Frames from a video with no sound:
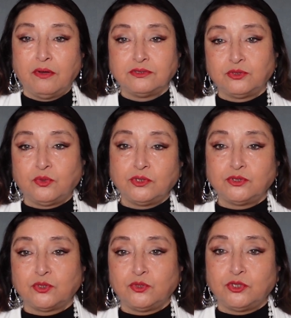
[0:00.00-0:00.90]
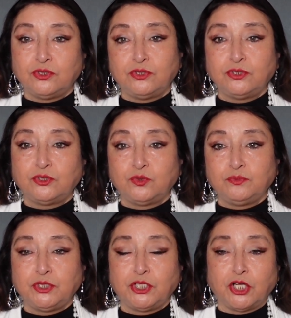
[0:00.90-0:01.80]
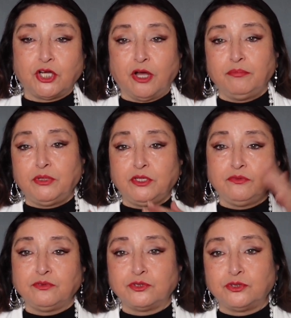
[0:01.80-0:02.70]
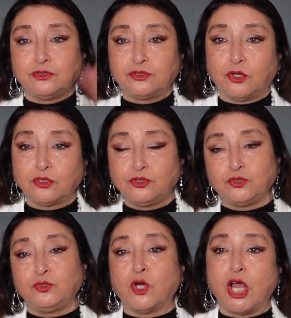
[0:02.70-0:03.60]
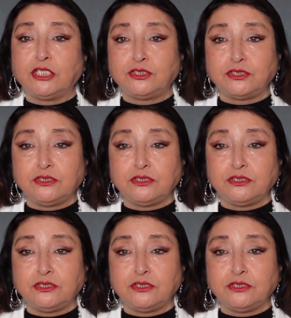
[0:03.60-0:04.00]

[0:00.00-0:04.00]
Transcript: so-and-so did this to me, and I can't believe you're still talking to your auntie.